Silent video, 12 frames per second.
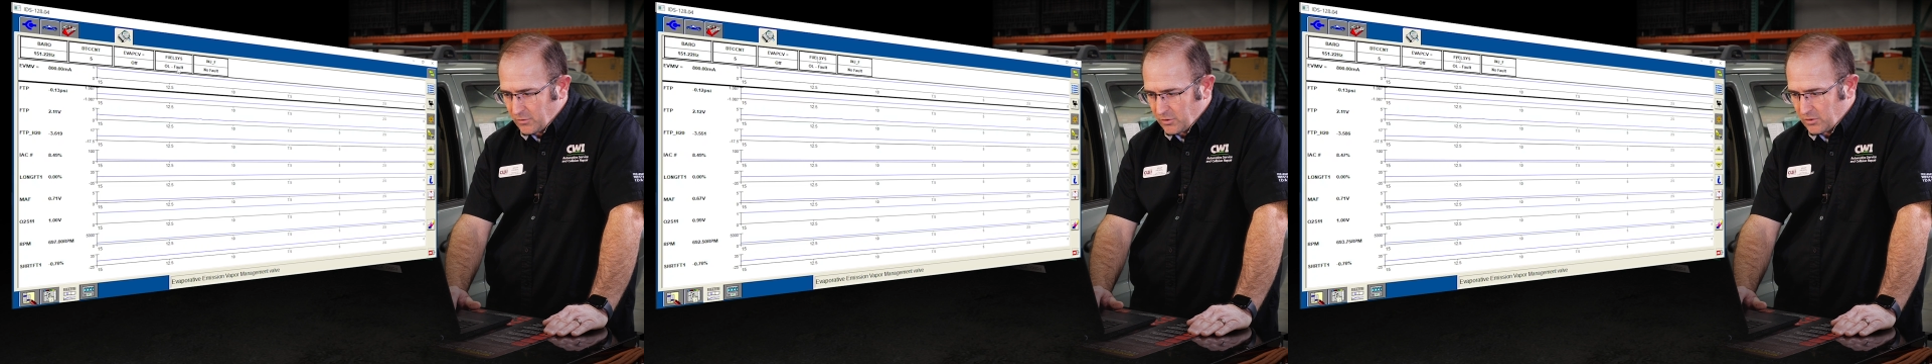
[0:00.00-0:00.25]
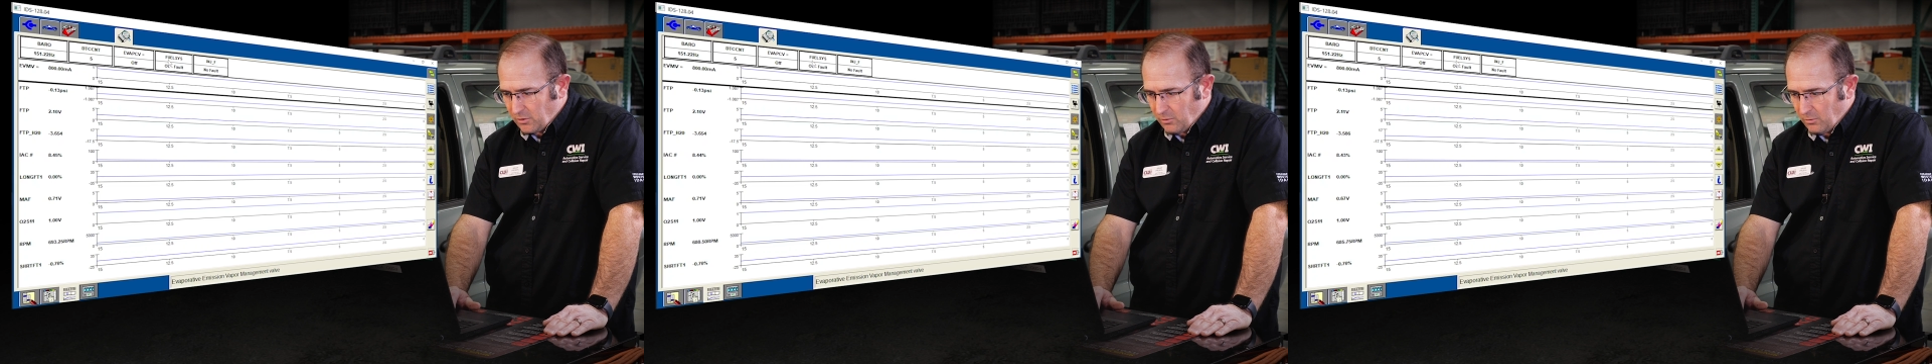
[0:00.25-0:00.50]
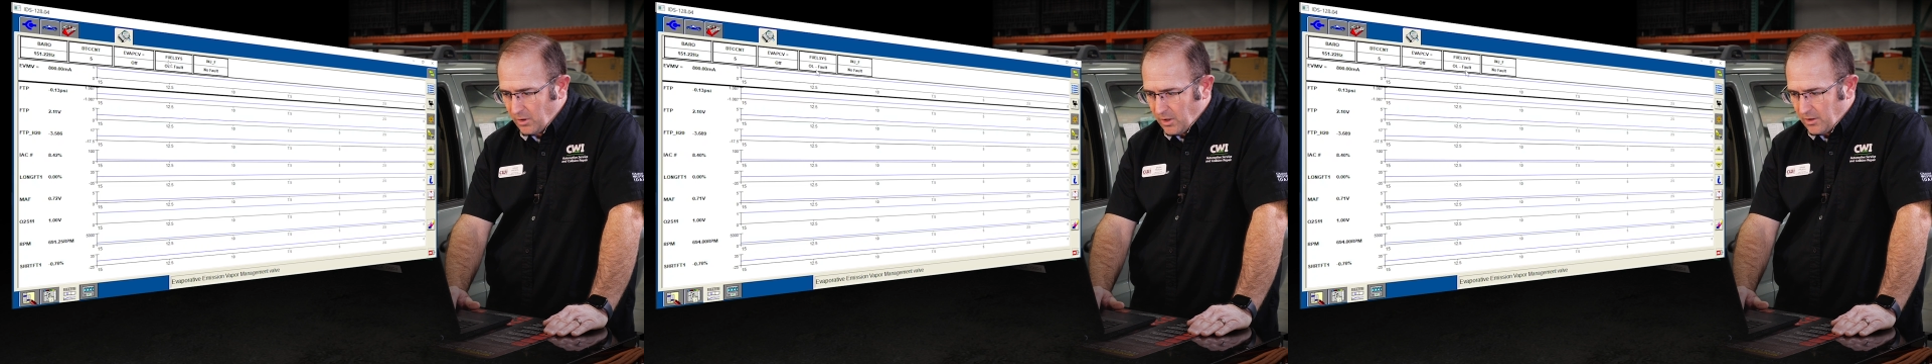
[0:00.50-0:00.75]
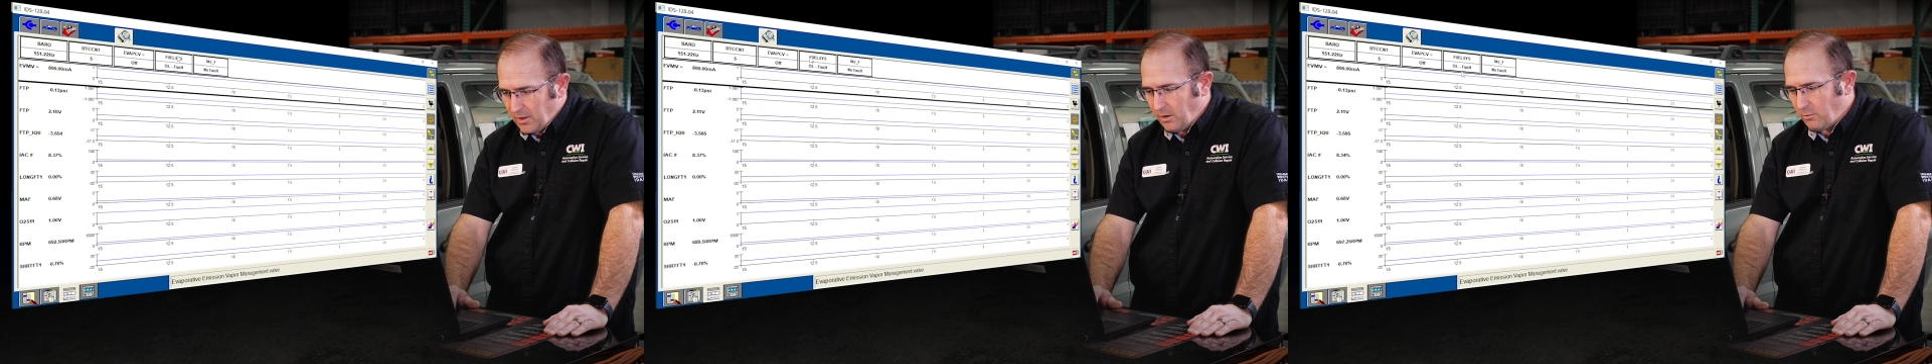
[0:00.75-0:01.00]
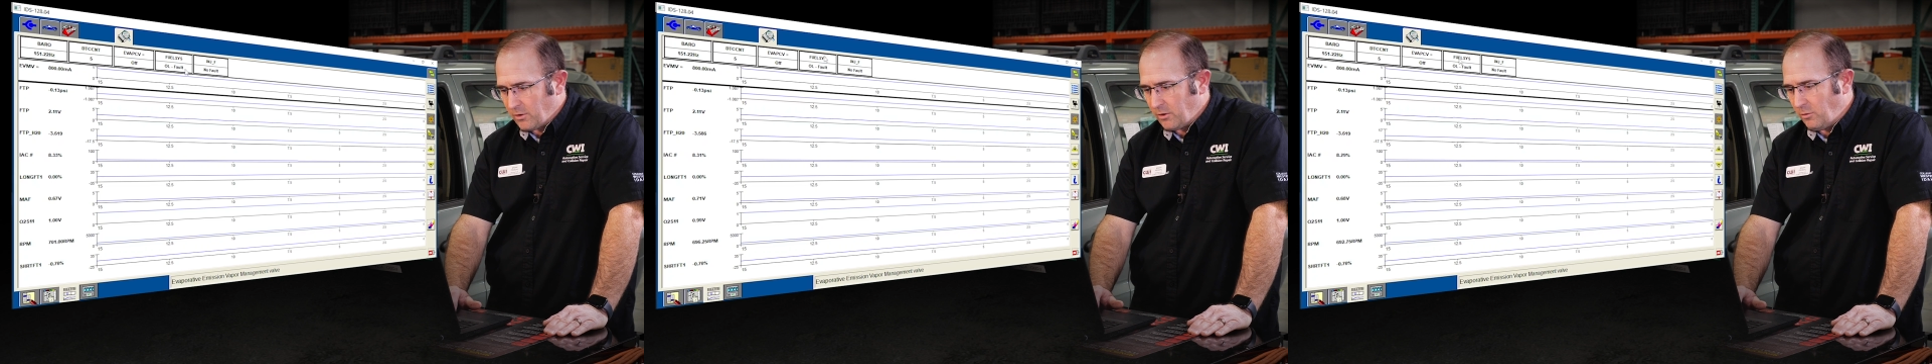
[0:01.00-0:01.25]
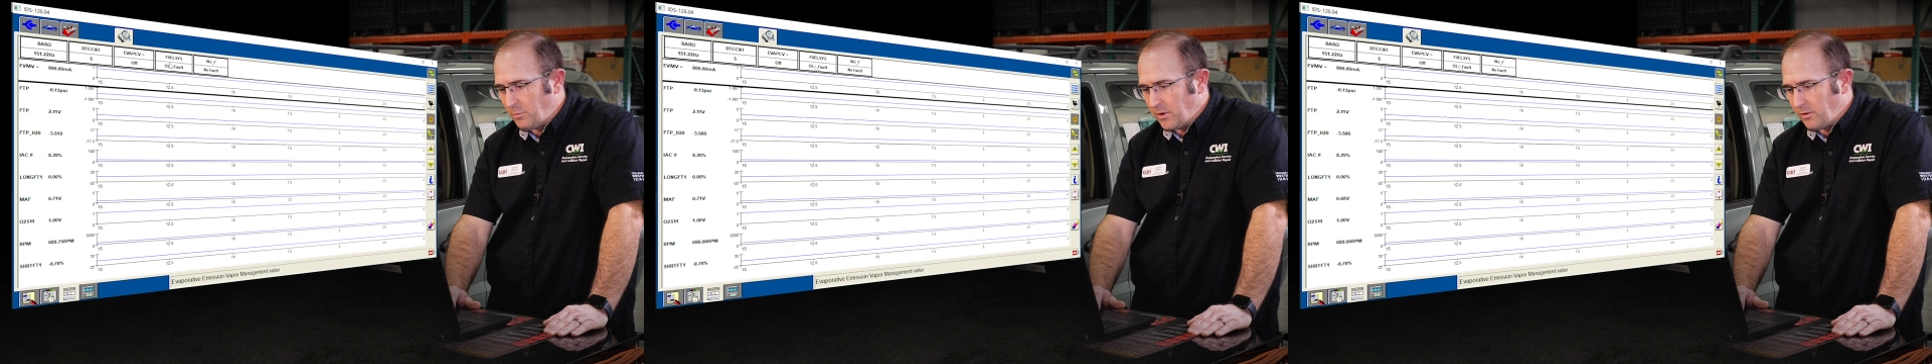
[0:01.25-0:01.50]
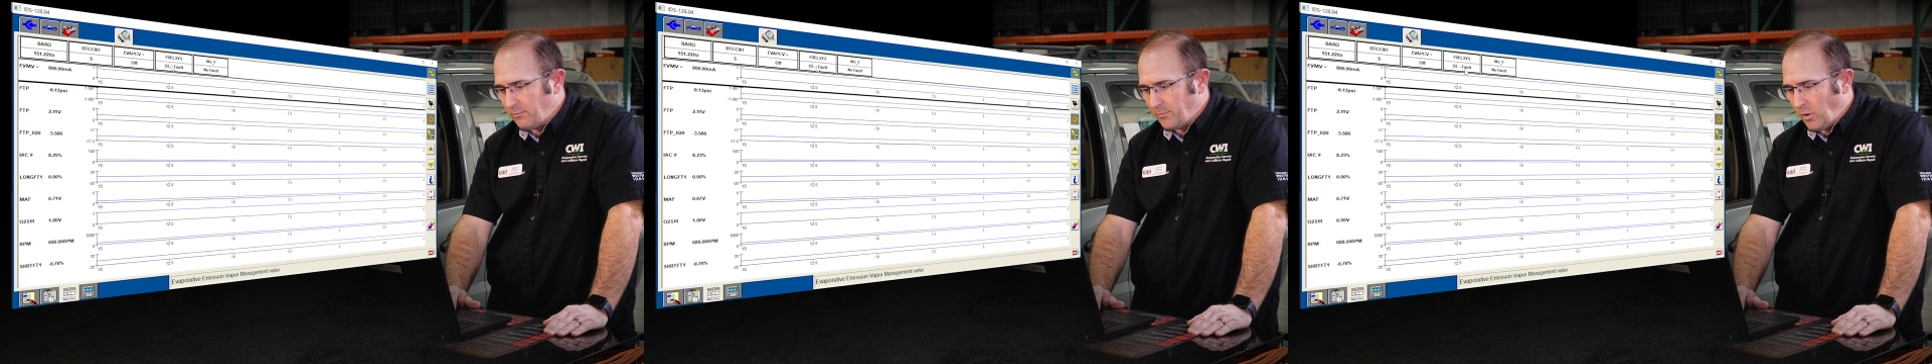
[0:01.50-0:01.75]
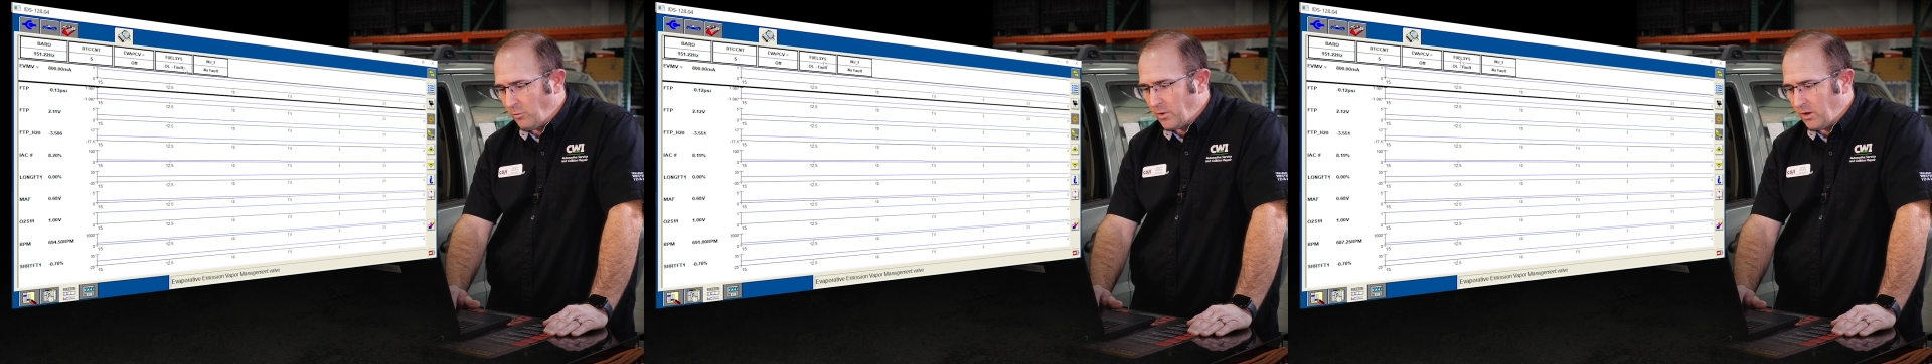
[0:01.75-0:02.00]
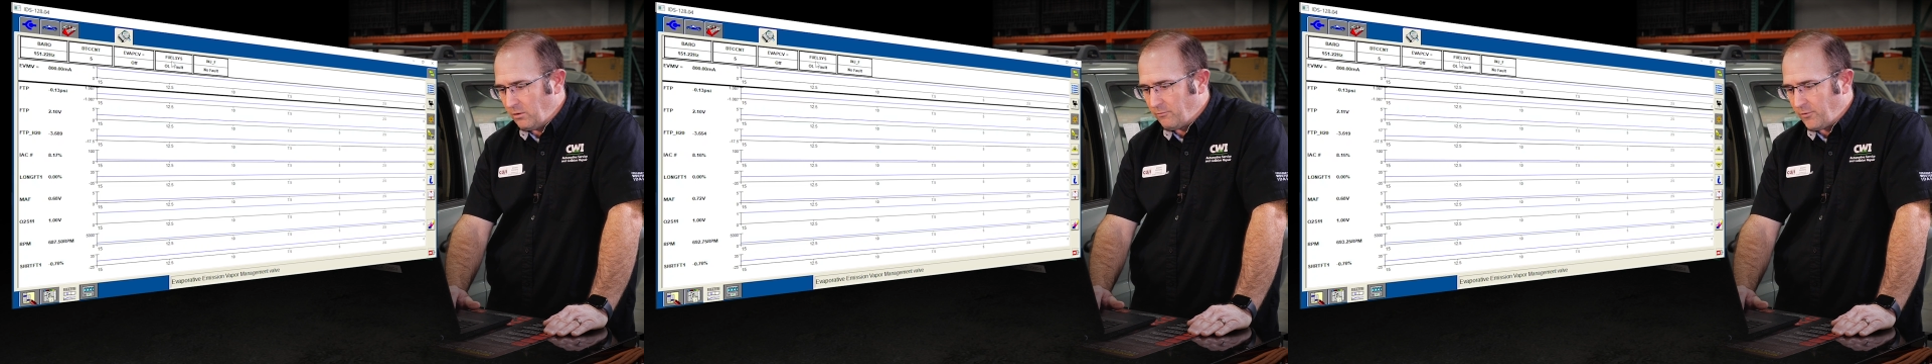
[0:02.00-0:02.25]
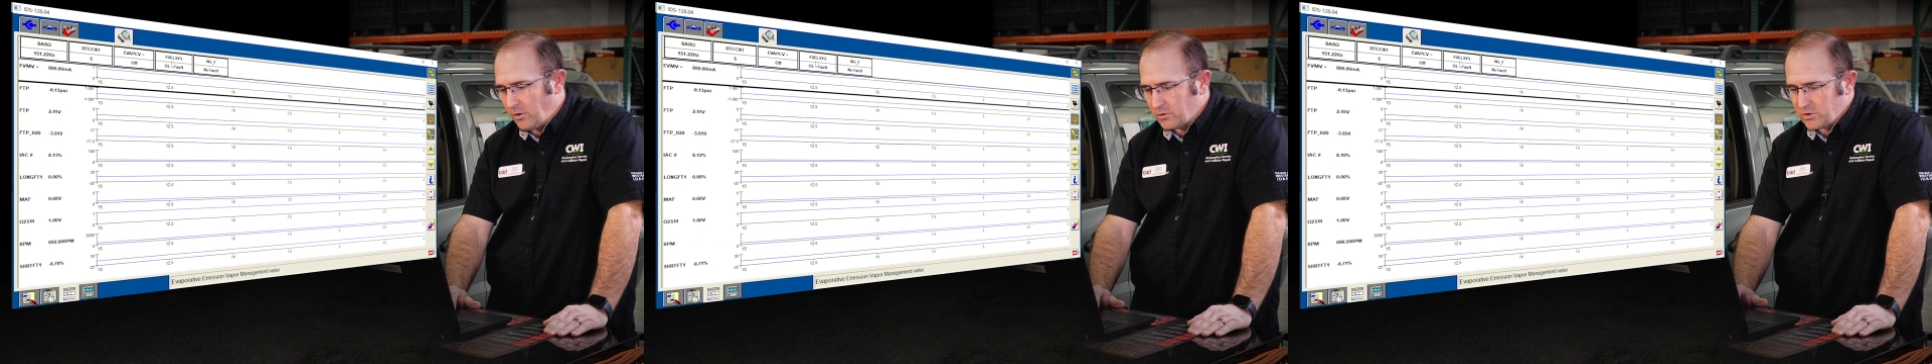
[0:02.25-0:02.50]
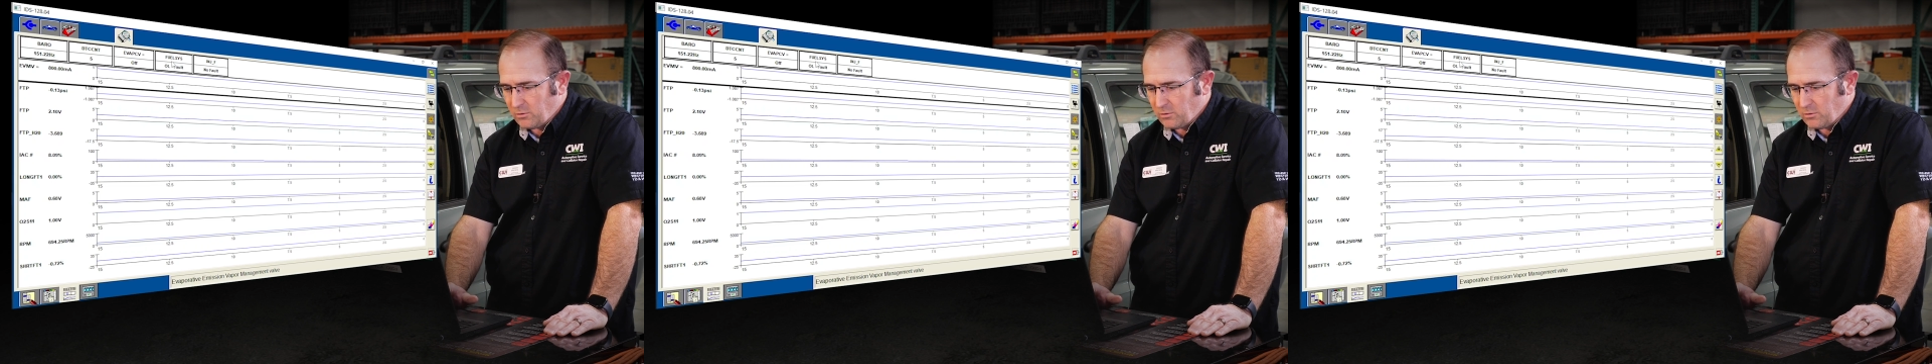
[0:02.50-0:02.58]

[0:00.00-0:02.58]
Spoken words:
So now we're in open loop fault,